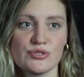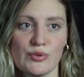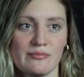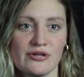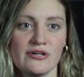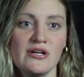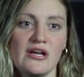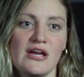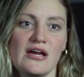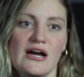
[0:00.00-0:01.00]
swimmer,
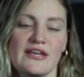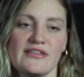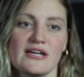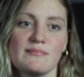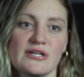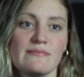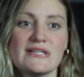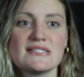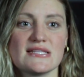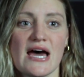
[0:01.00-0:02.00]
I think I'm gonna
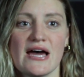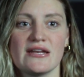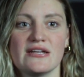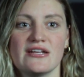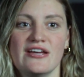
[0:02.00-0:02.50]
miss that,